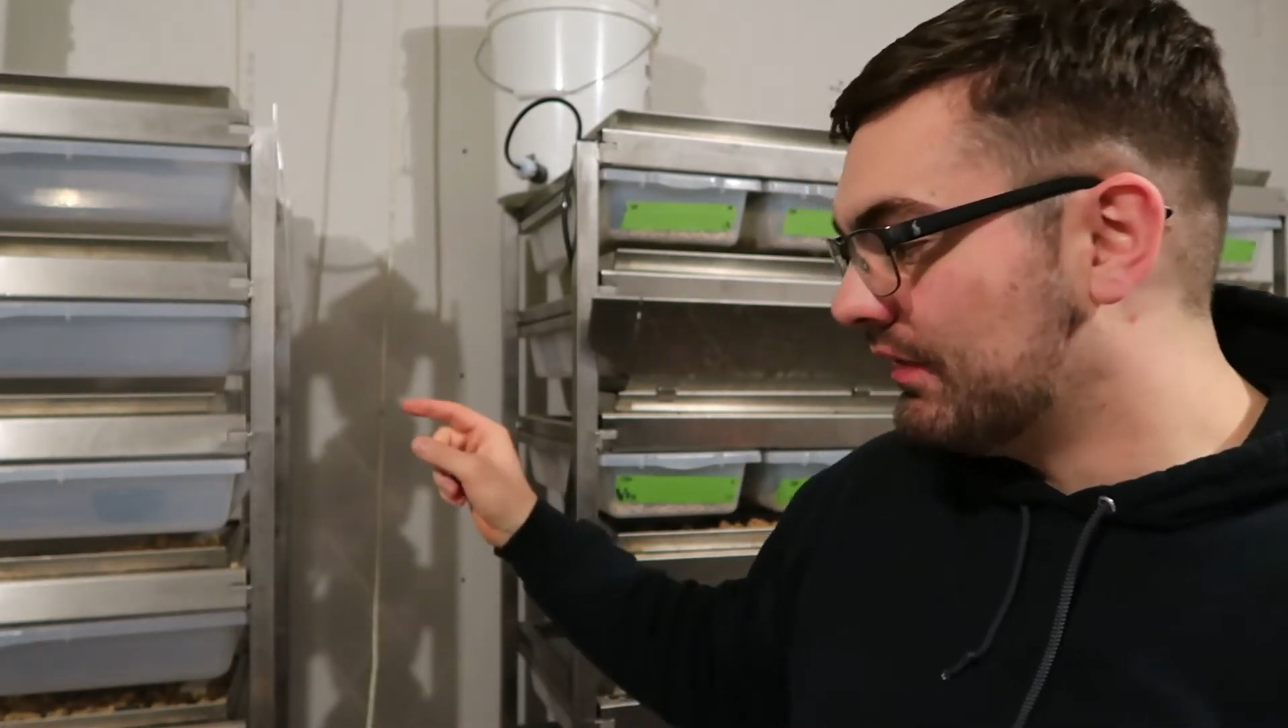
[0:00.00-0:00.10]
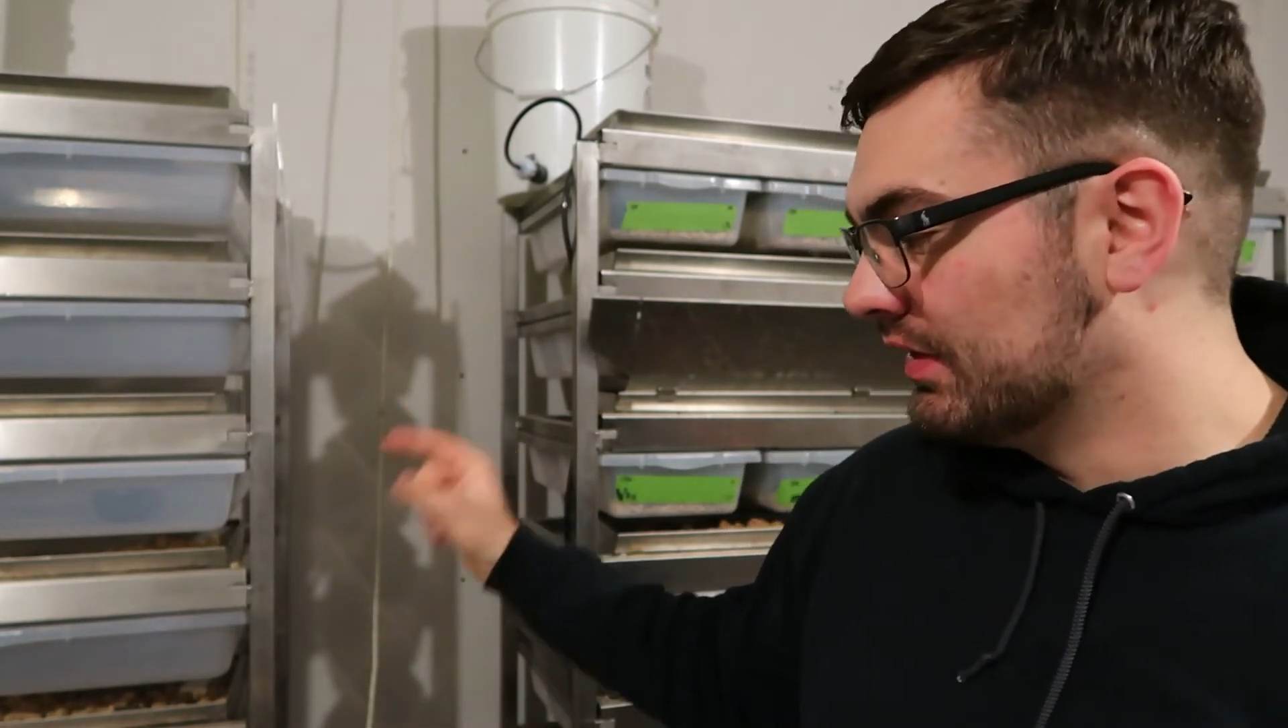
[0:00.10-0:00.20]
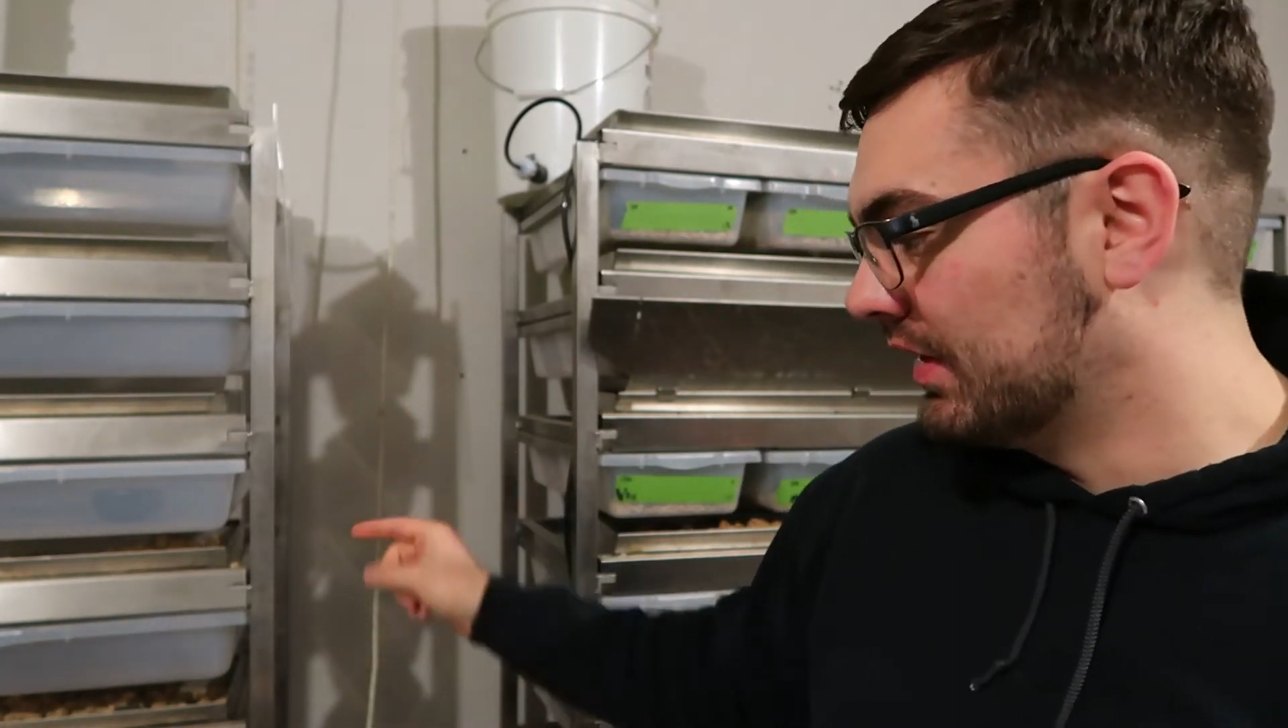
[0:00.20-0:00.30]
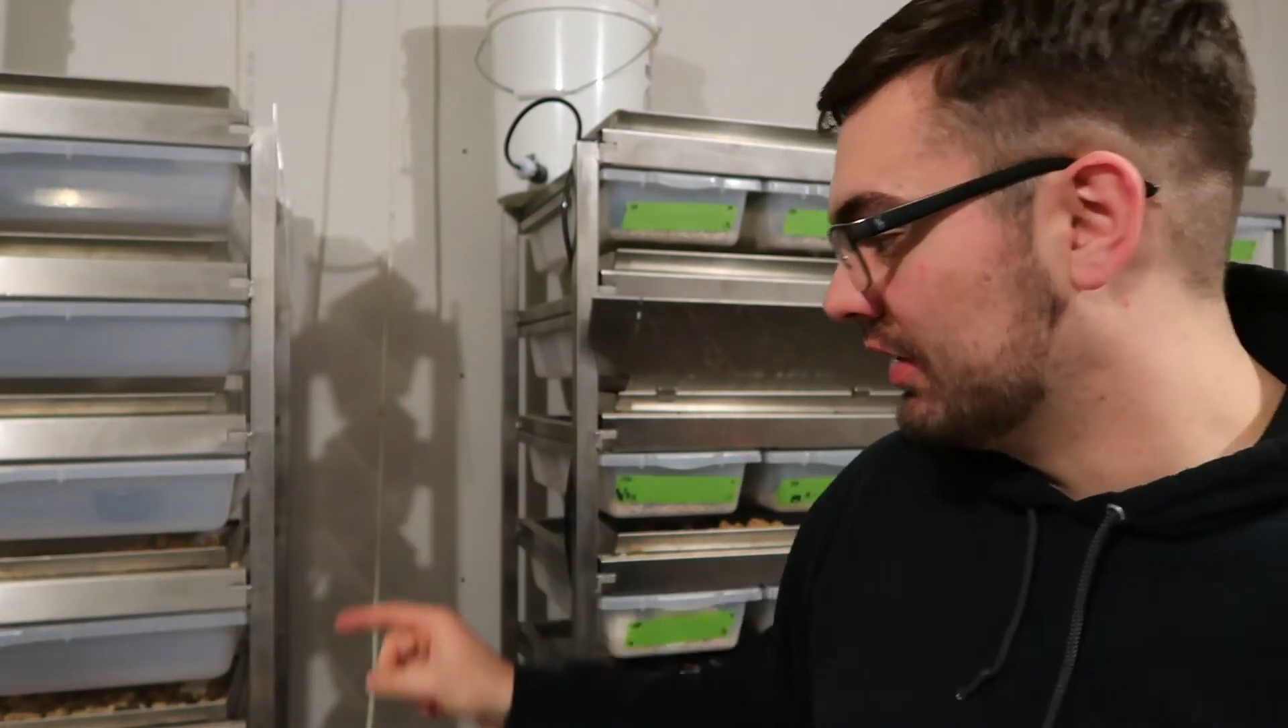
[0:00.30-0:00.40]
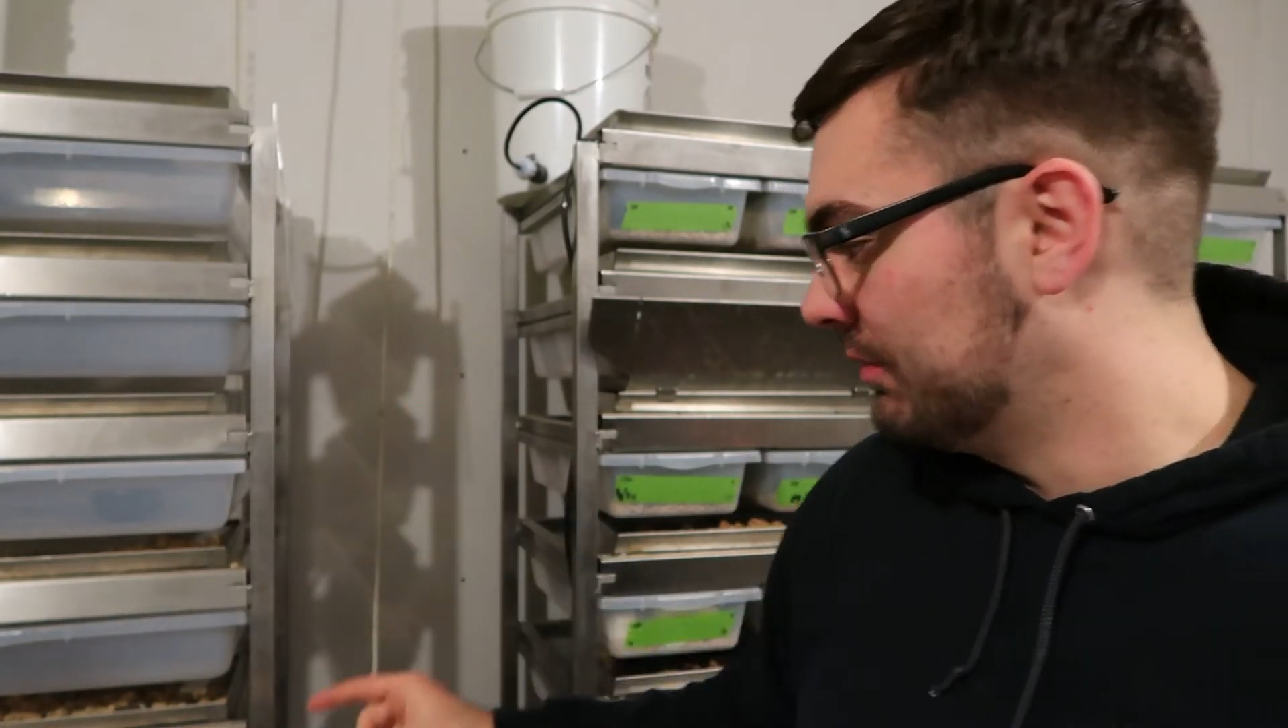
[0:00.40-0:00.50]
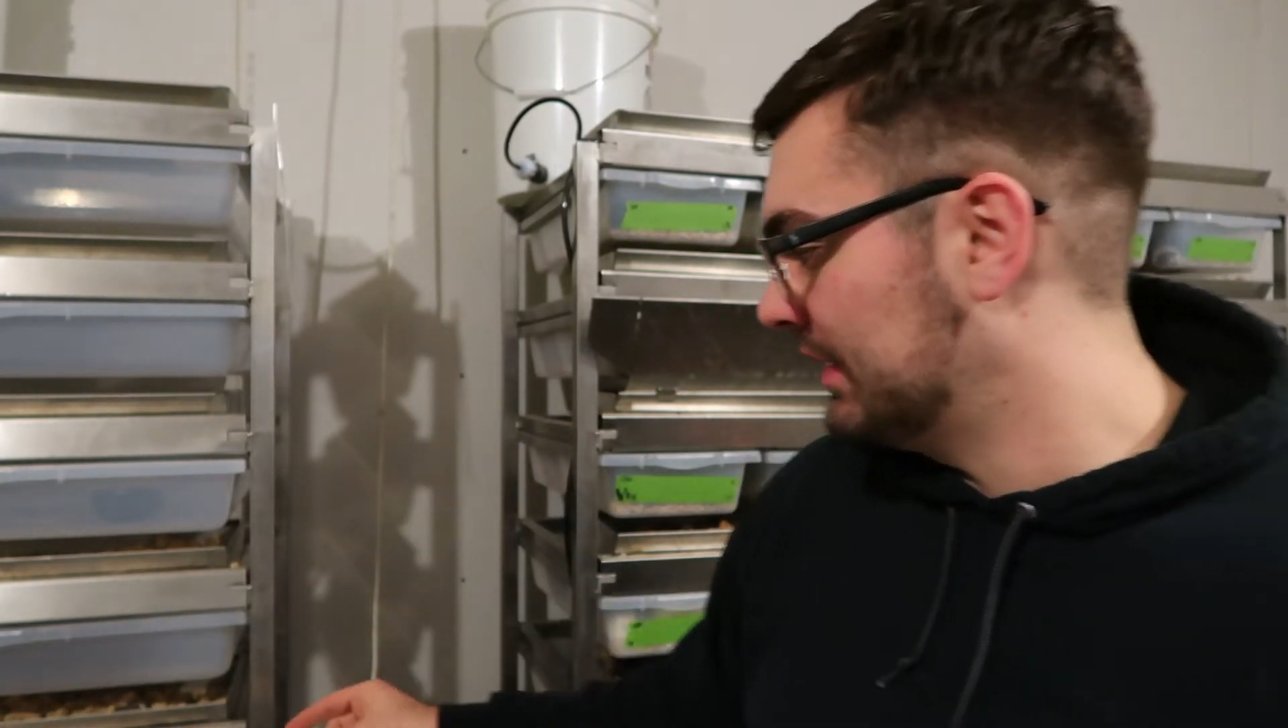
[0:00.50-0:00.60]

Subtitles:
a little